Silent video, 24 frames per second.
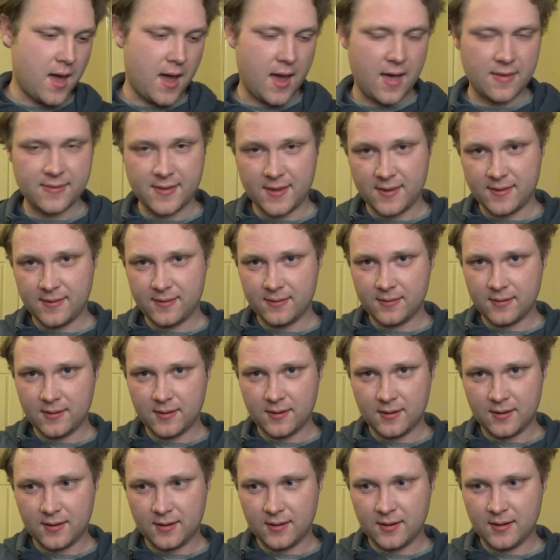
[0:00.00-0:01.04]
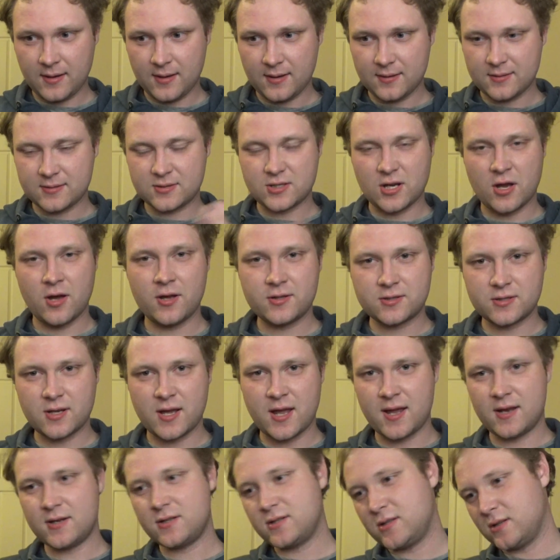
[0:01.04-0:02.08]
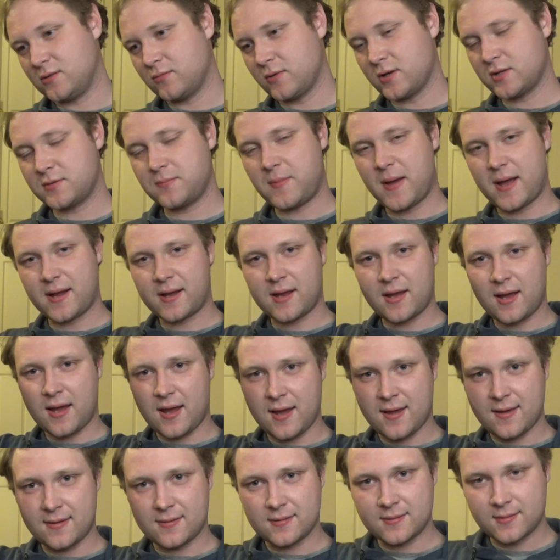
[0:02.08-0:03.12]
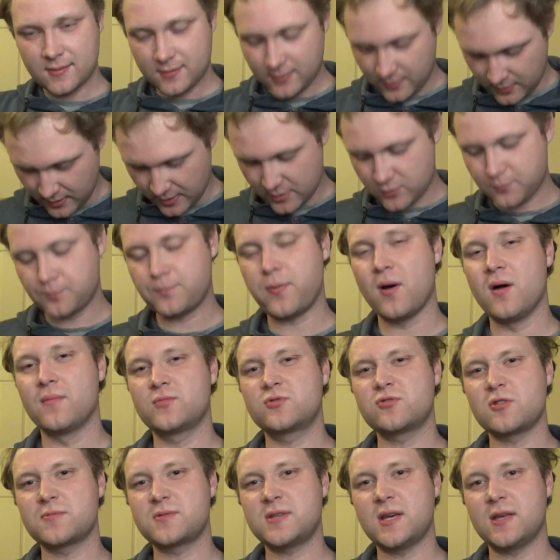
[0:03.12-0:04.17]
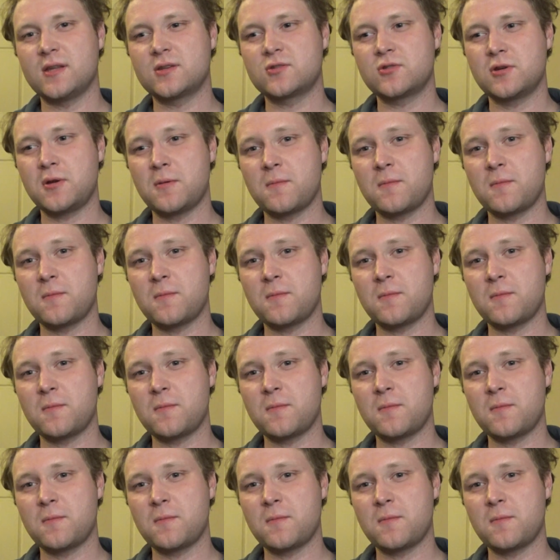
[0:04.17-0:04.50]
and then she hurts her hand, she runs back, and a bomb drops out of the tree.